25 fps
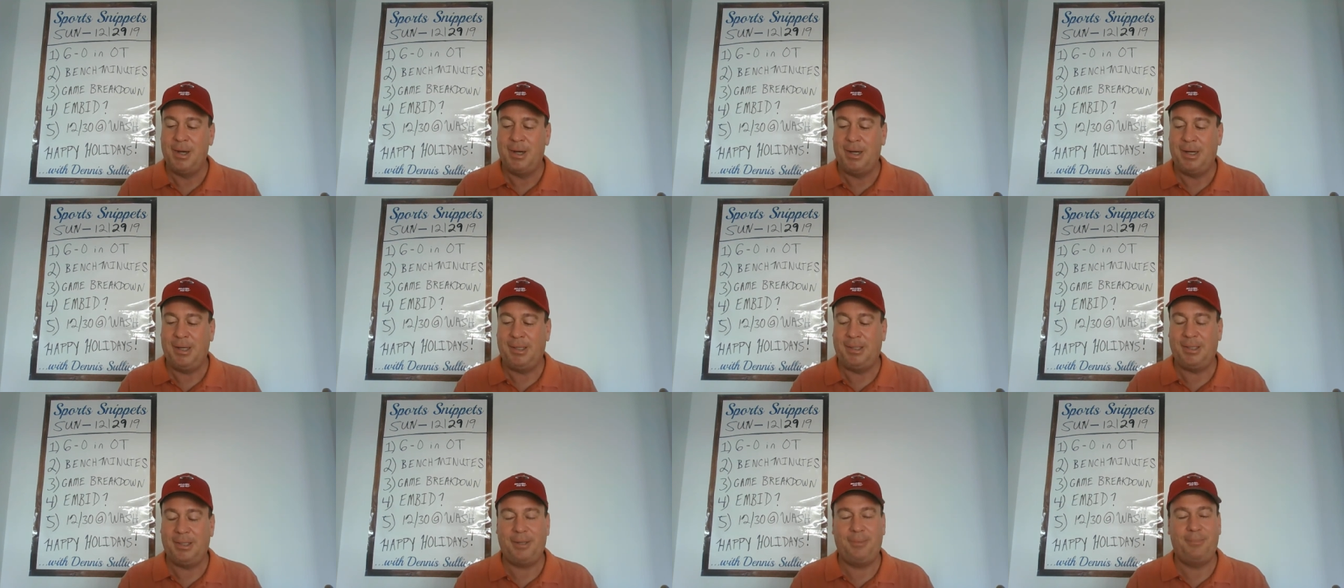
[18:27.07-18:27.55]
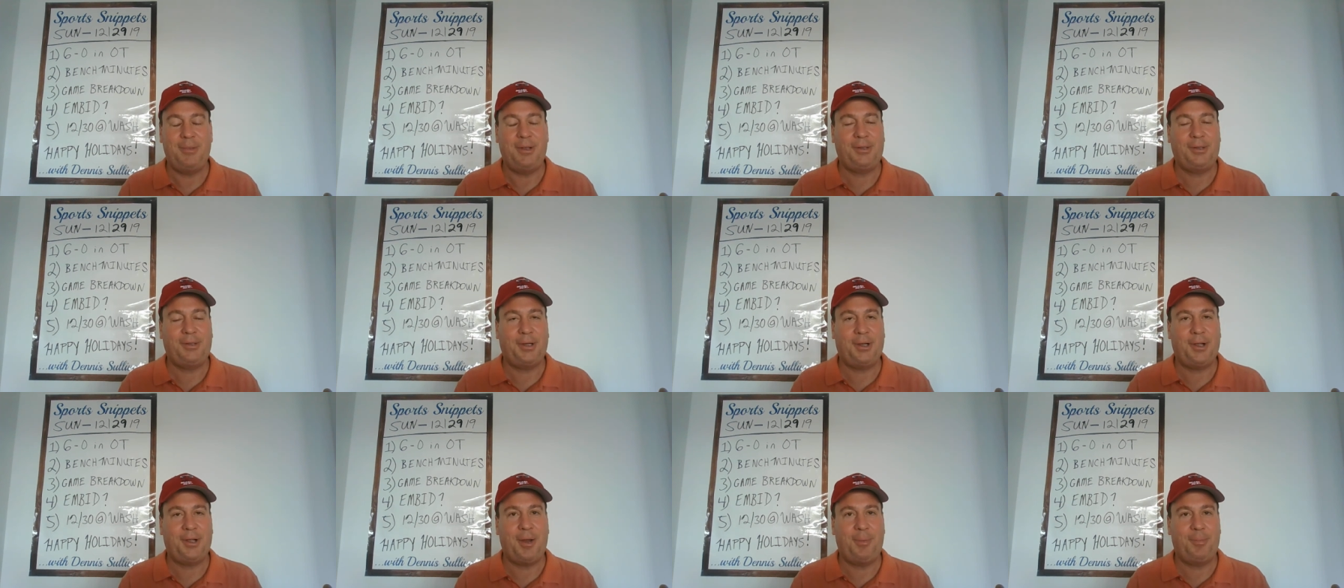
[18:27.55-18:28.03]
He did miss
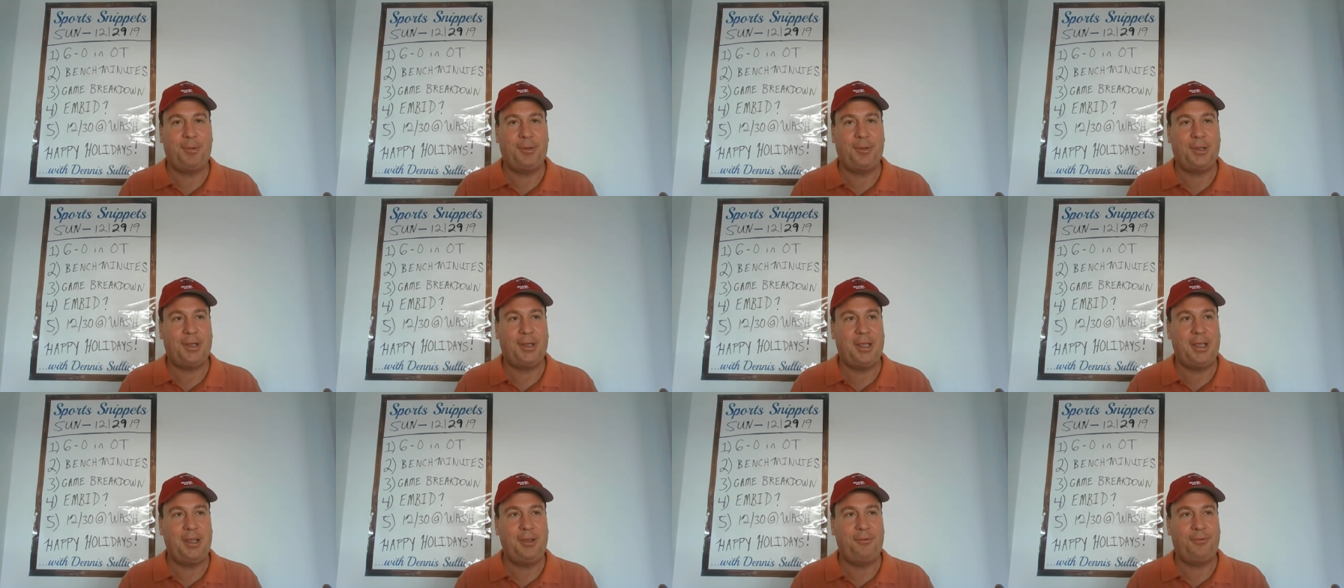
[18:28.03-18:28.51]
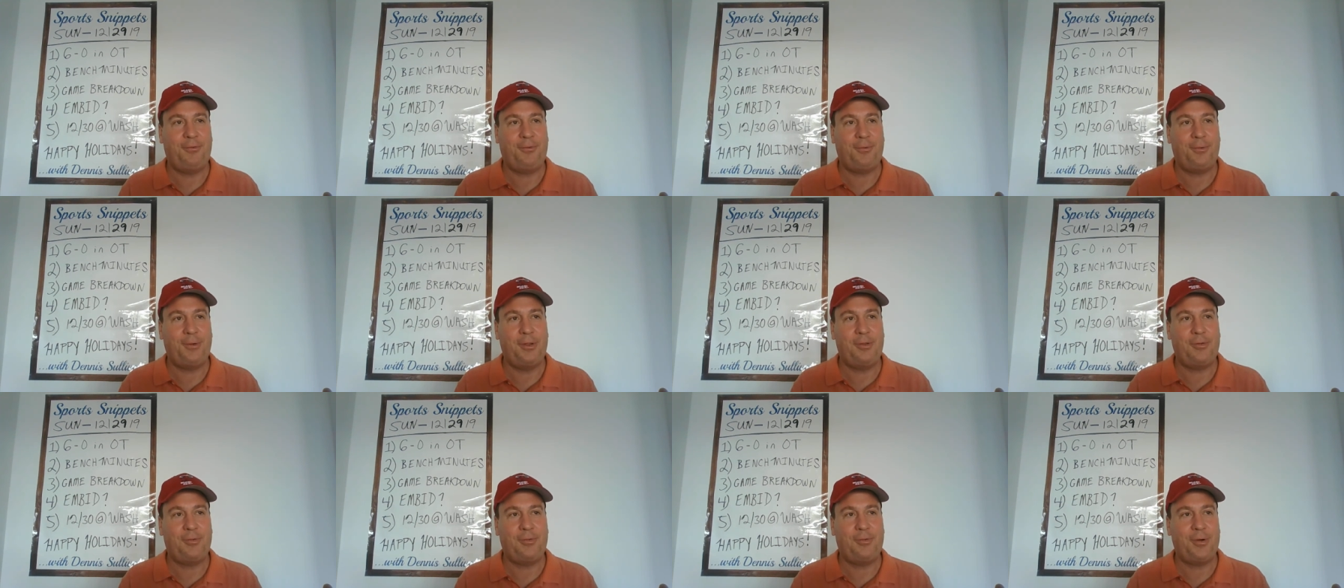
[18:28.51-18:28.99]
a couple of key
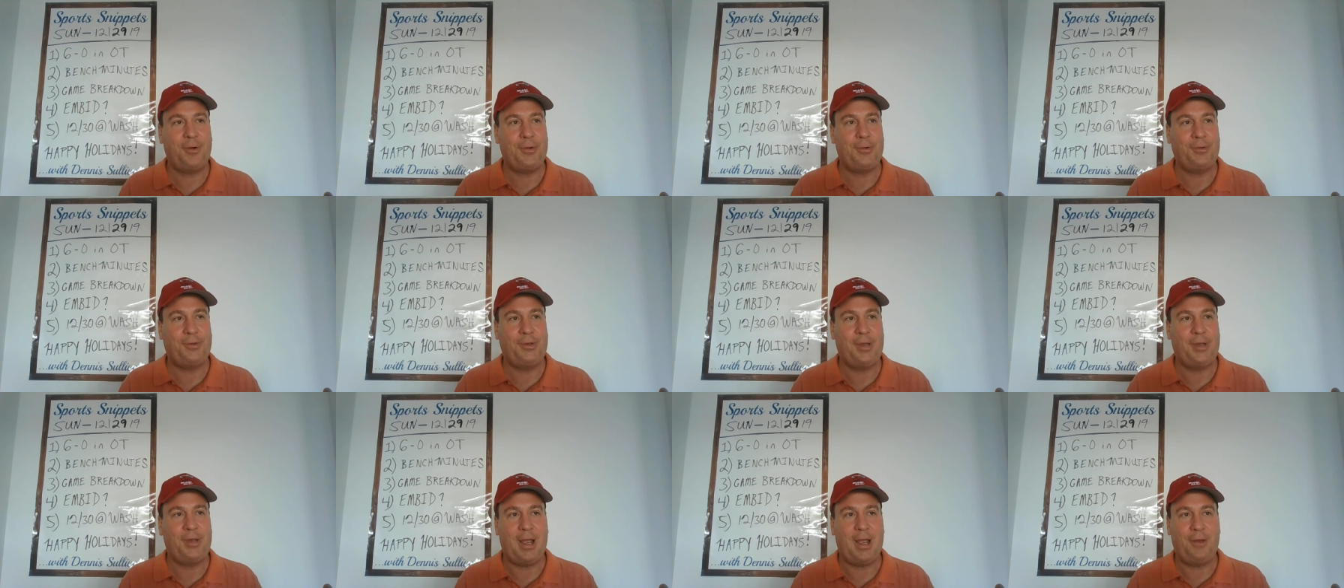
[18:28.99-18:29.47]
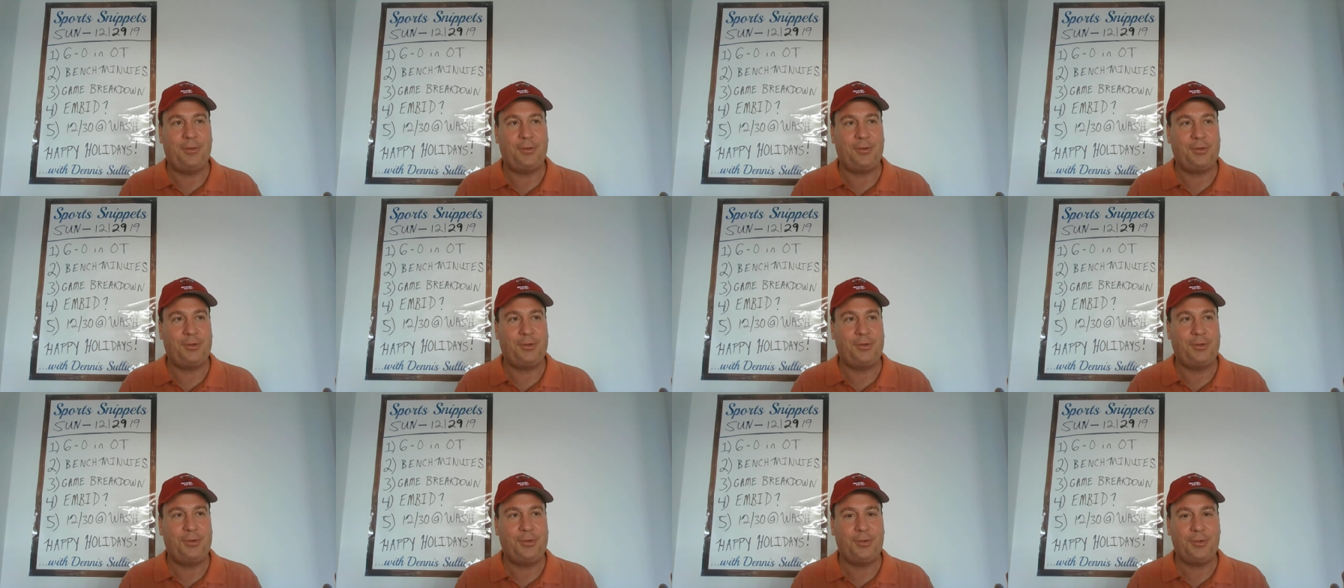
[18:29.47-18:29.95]
free throws down the
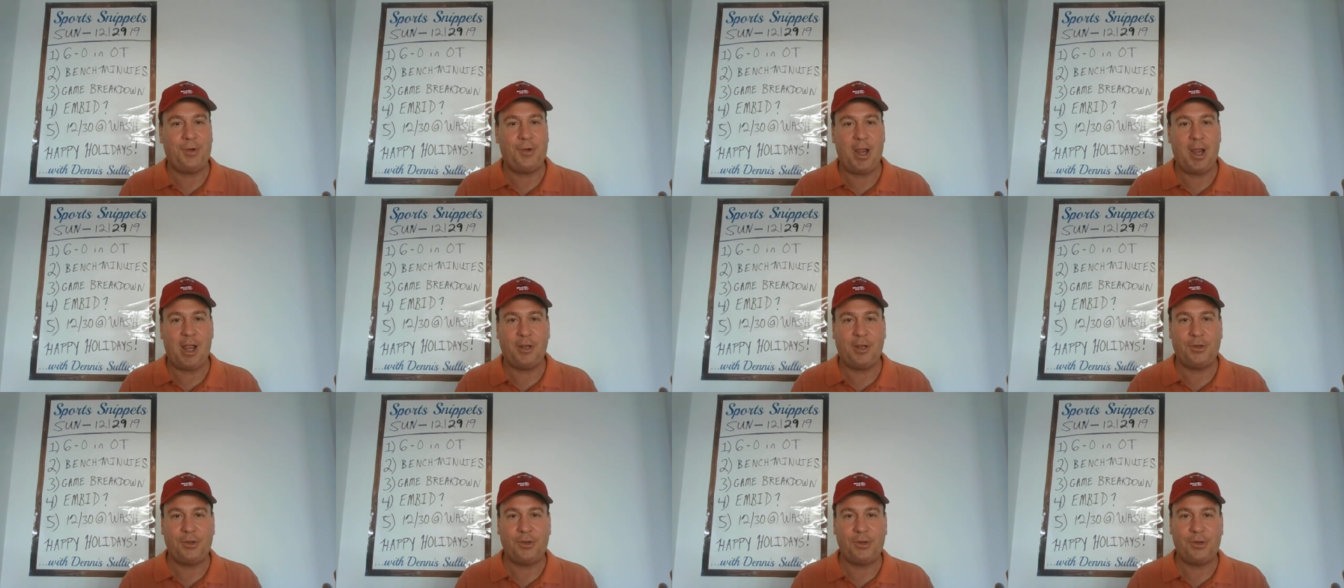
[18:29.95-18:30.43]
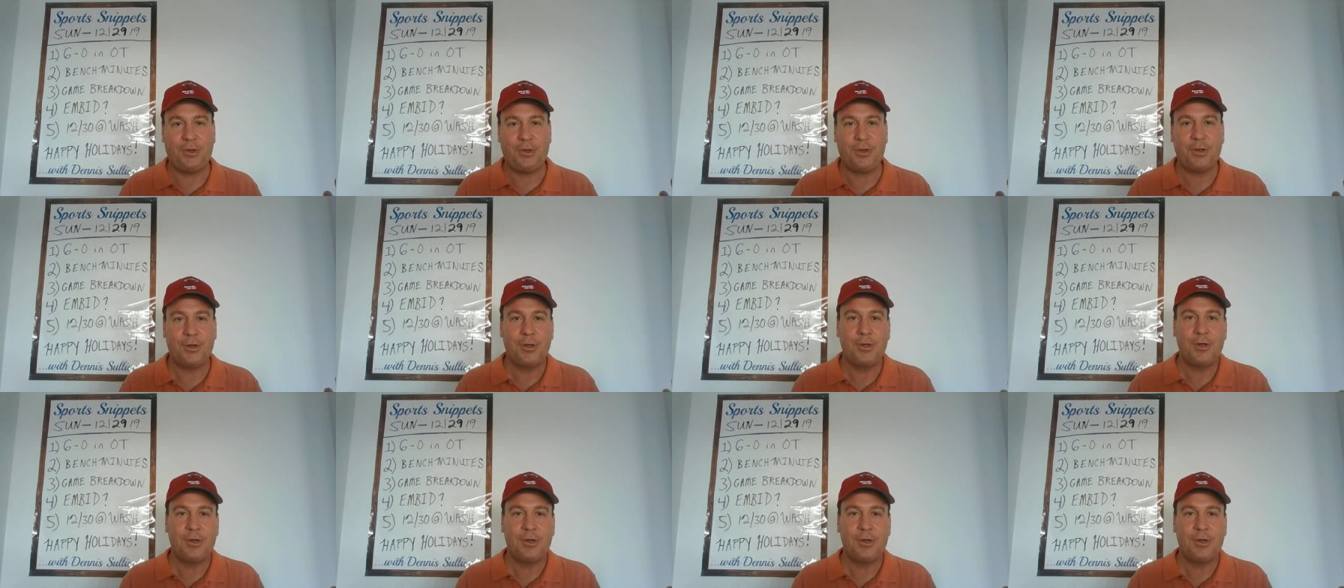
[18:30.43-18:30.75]
stretch.